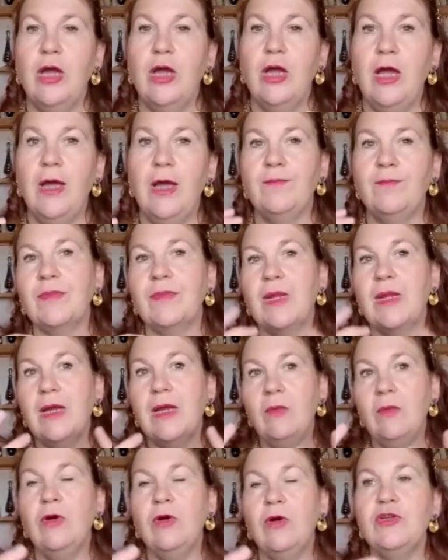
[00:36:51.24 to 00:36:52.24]
And
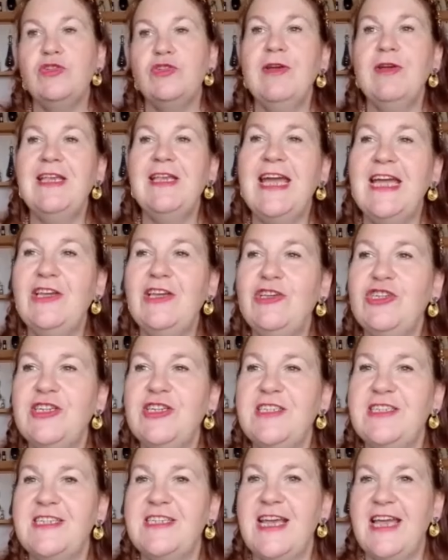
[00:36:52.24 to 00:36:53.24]
what's really
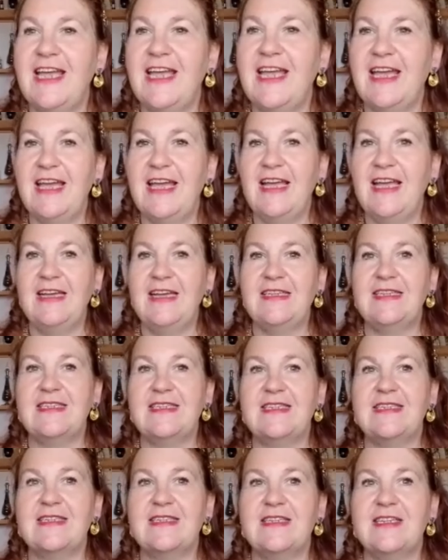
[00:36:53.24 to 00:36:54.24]
interesting
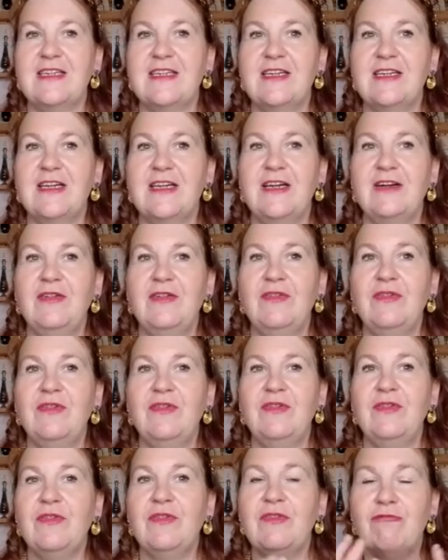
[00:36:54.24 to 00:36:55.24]
is
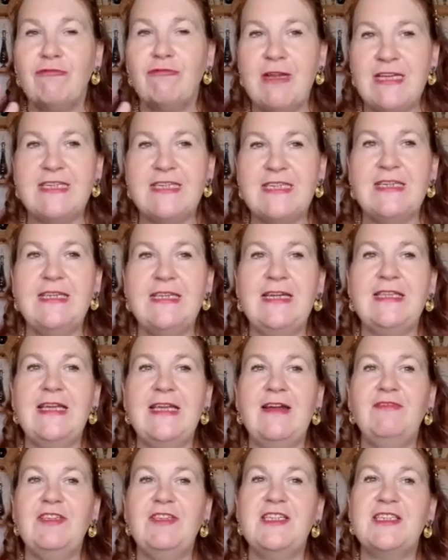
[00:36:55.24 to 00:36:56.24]
recently
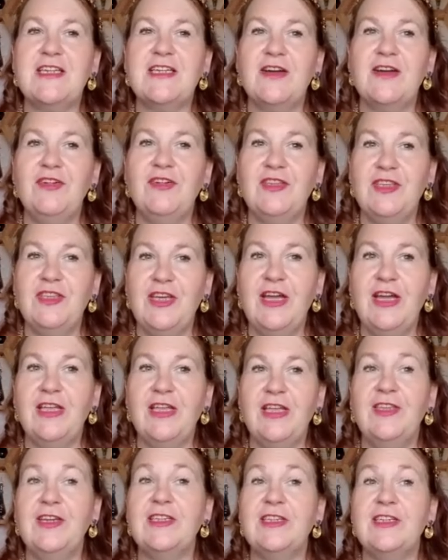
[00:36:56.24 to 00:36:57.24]
they've discovered
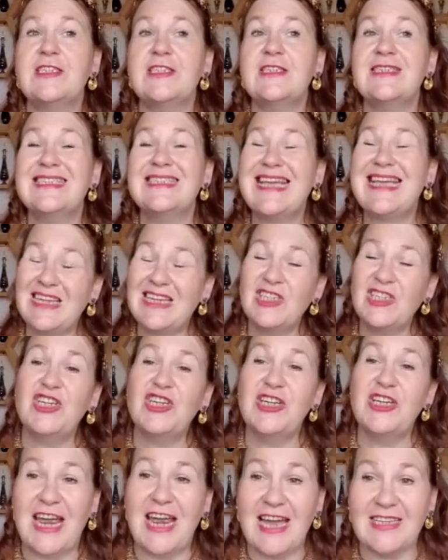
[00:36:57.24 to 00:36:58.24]
that
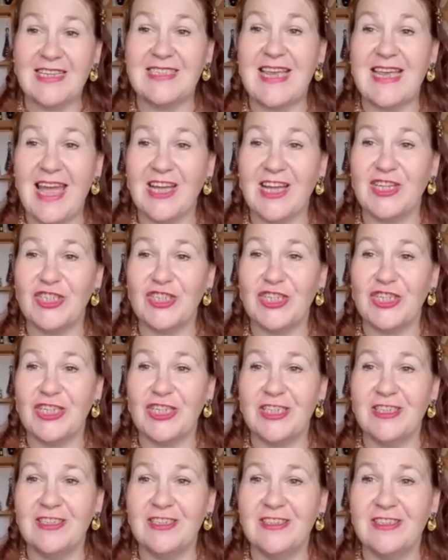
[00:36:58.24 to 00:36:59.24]
Saturn has a
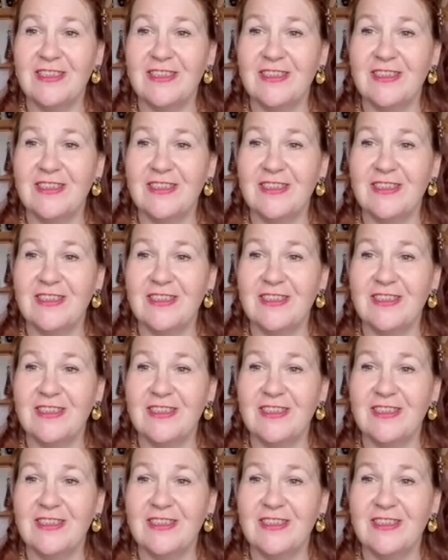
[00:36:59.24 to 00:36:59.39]
hexagon.